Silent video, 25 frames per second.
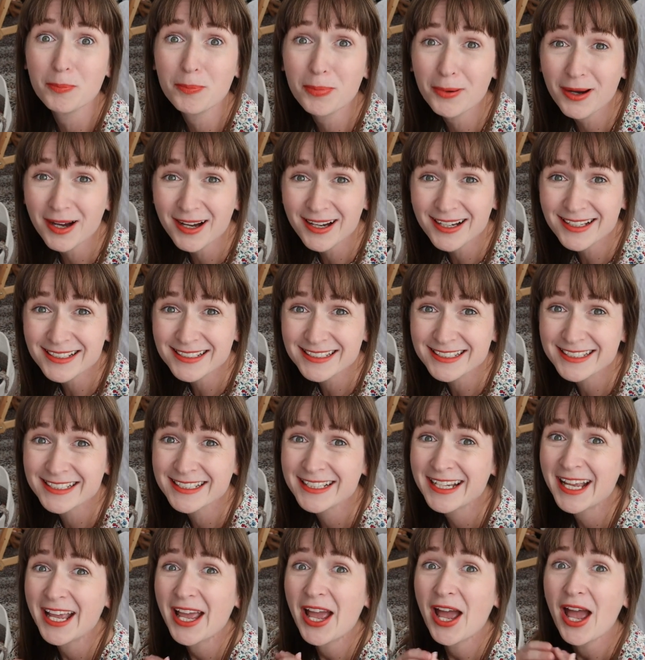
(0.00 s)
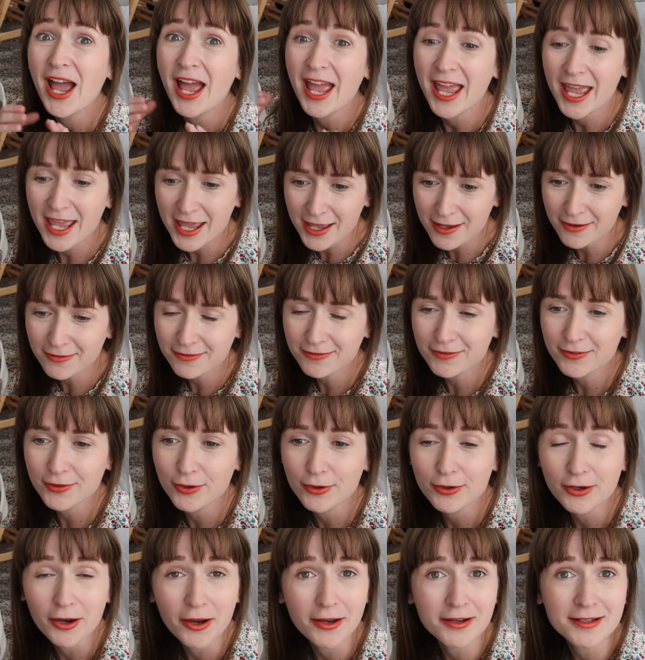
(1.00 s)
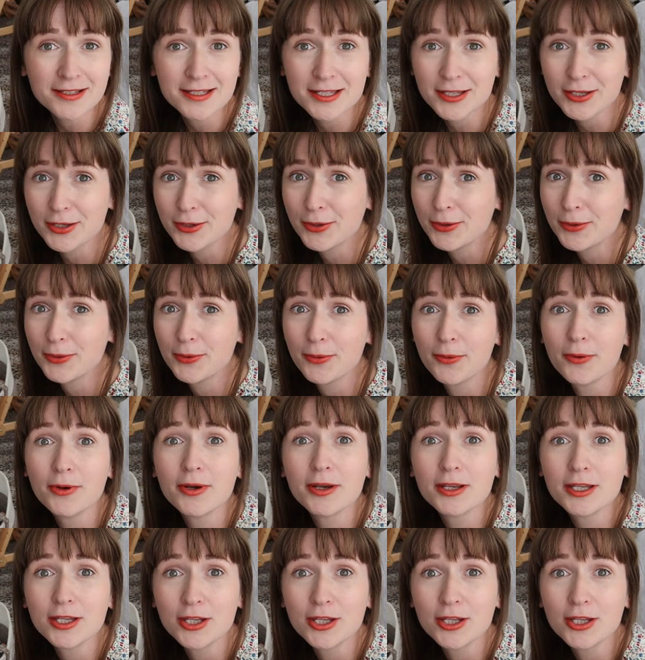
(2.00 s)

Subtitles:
But if you're going to